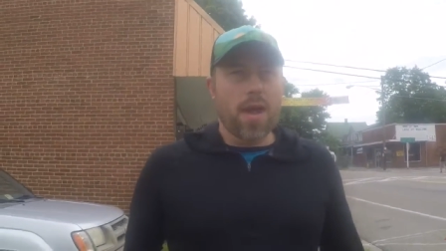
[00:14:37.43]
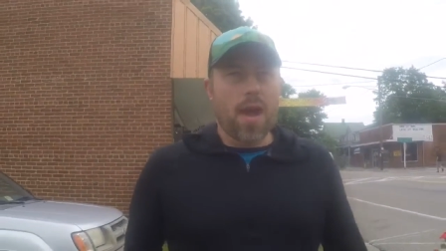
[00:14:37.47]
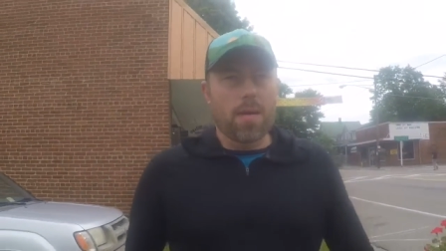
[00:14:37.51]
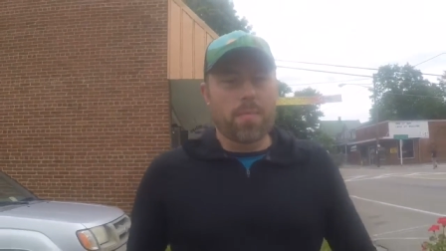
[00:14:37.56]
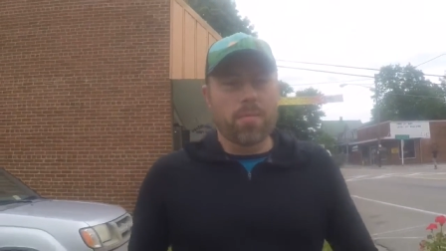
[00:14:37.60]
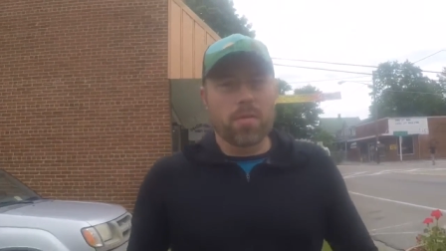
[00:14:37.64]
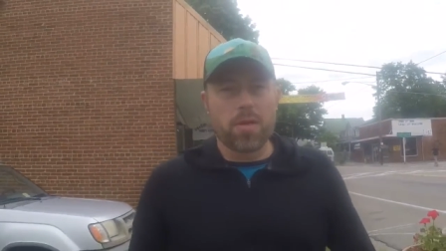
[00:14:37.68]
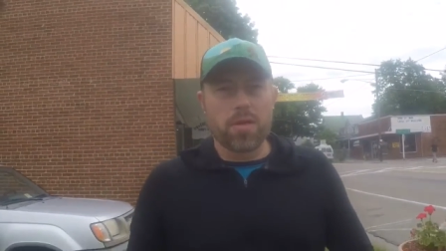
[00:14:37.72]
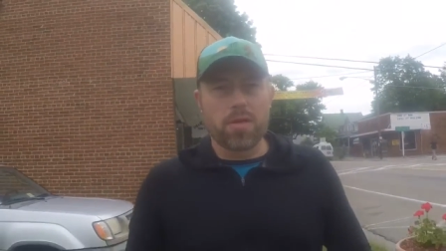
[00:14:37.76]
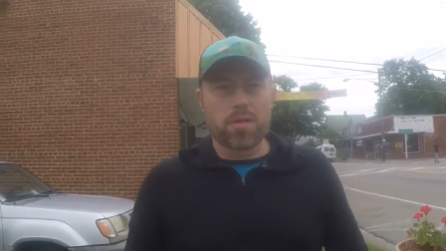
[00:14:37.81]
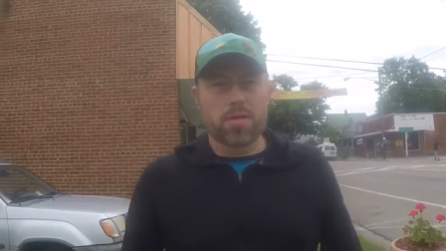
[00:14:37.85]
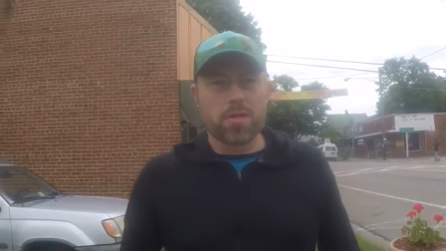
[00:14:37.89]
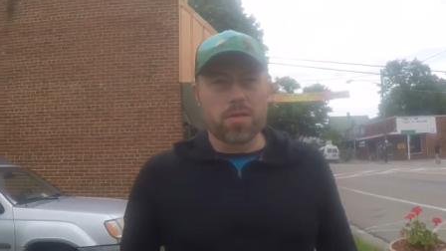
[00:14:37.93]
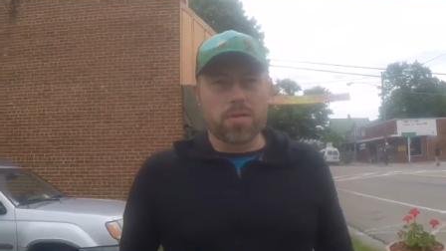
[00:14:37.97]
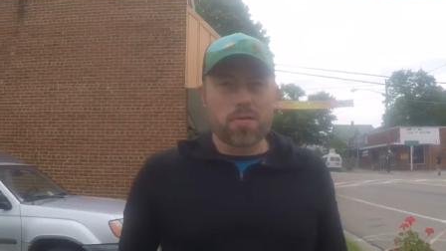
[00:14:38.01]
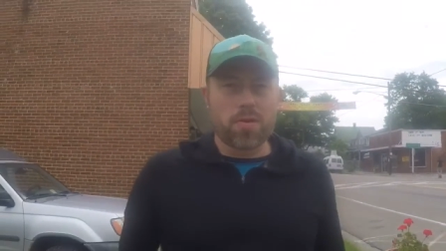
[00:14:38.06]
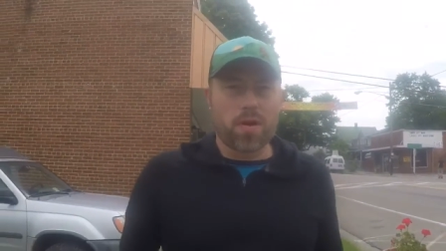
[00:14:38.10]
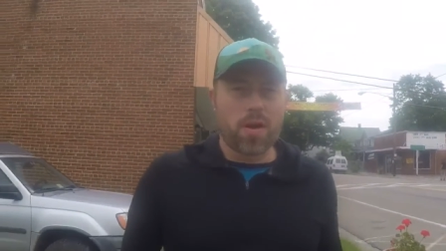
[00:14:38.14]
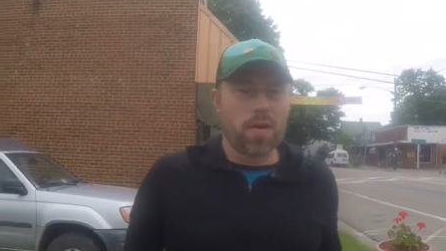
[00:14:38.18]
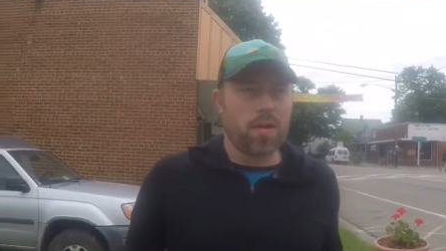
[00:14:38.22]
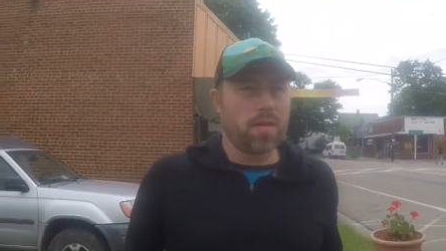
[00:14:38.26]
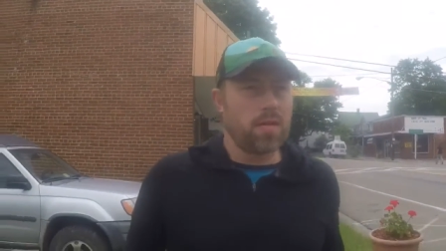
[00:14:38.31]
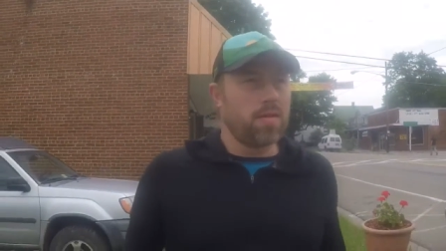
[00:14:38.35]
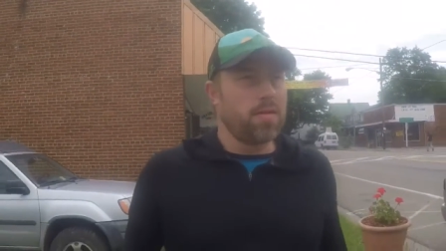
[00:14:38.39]
Appalachian
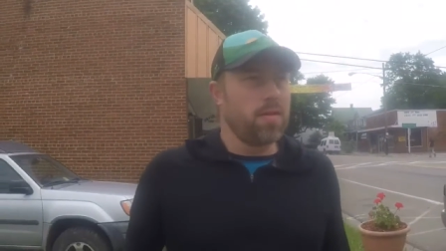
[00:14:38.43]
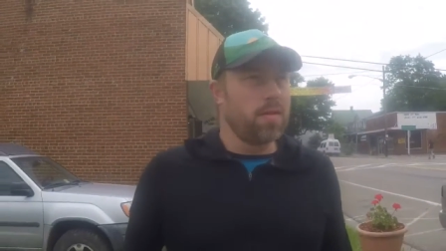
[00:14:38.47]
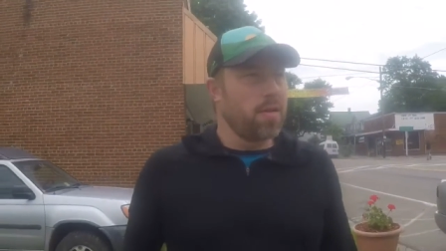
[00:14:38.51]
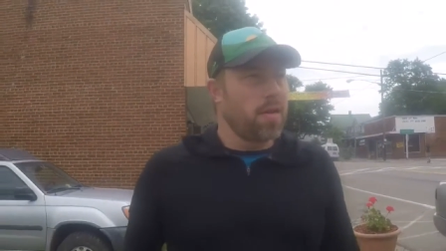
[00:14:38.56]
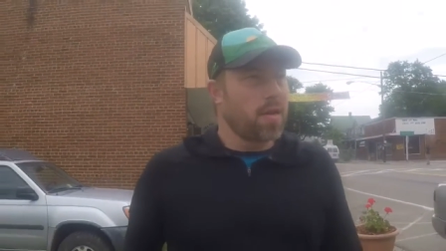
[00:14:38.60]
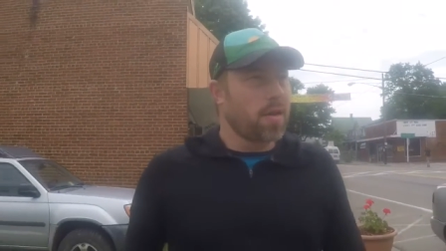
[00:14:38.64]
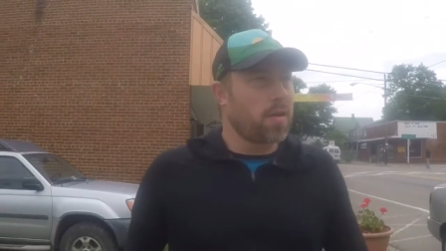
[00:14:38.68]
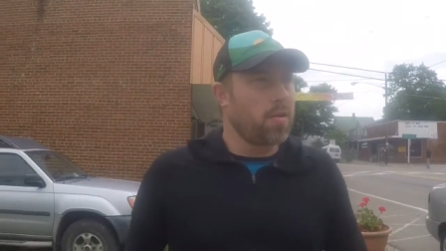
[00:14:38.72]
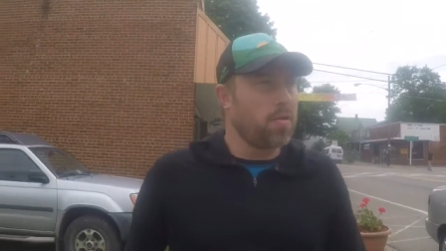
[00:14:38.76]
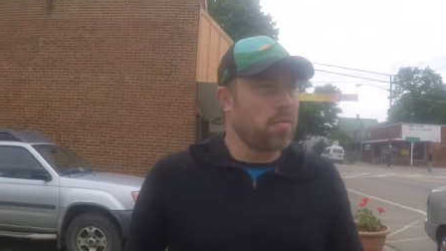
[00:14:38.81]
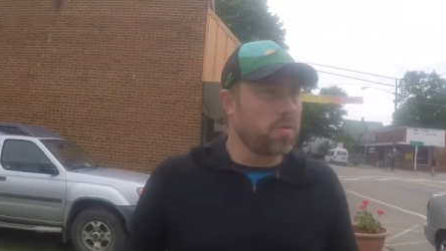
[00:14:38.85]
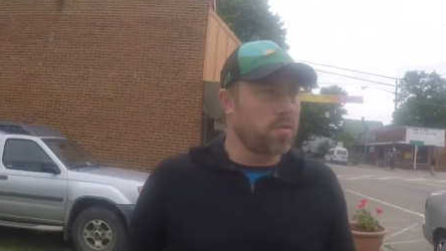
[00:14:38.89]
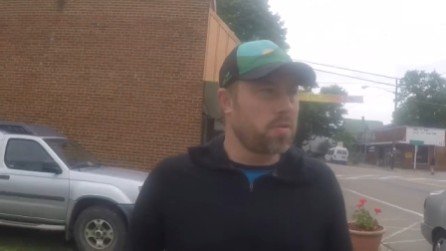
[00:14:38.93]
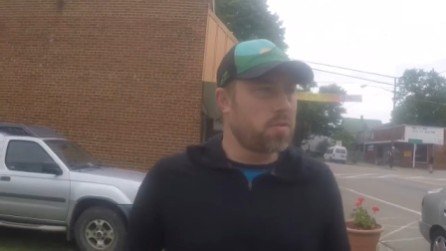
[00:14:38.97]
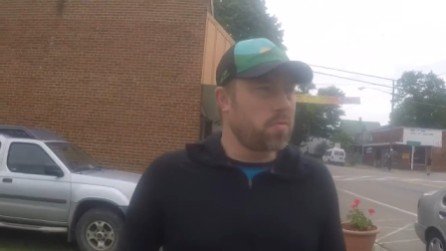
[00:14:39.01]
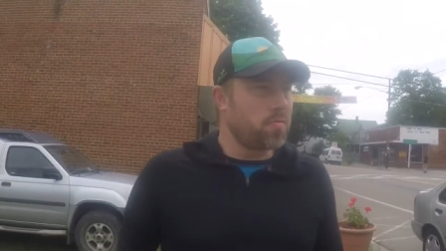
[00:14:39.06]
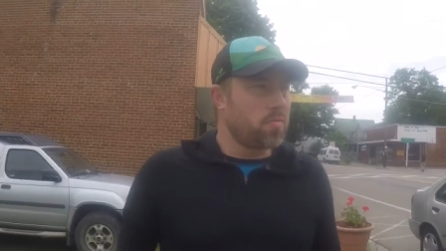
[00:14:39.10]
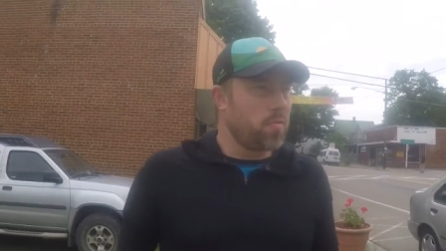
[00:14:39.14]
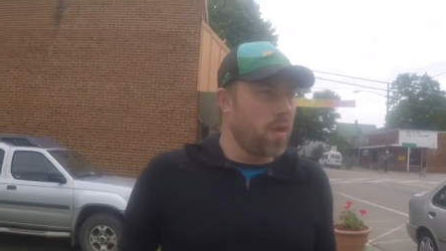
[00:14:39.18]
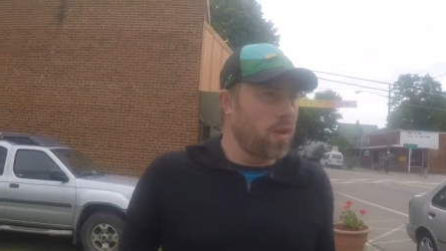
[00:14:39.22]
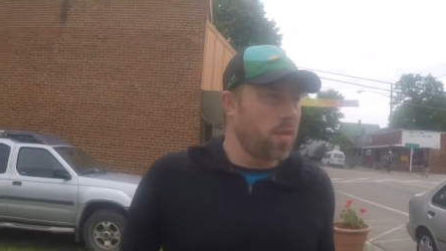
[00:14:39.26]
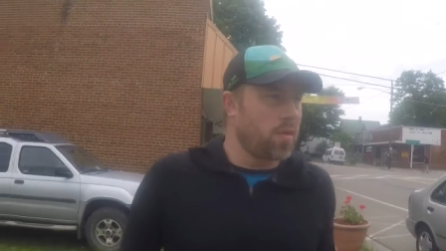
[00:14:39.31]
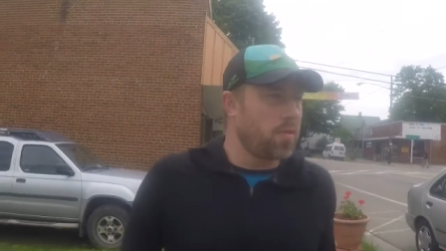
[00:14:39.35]
Trail that goes right